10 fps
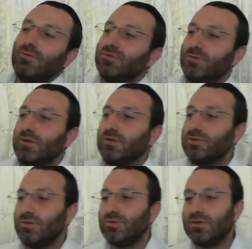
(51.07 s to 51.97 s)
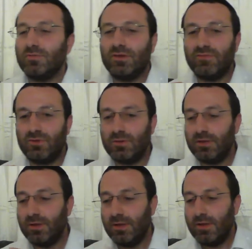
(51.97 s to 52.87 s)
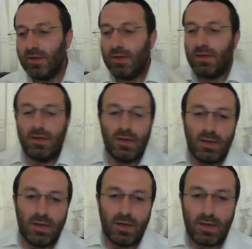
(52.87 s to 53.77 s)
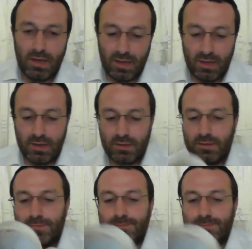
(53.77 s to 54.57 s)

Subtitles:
which I'm going to show you something from it. And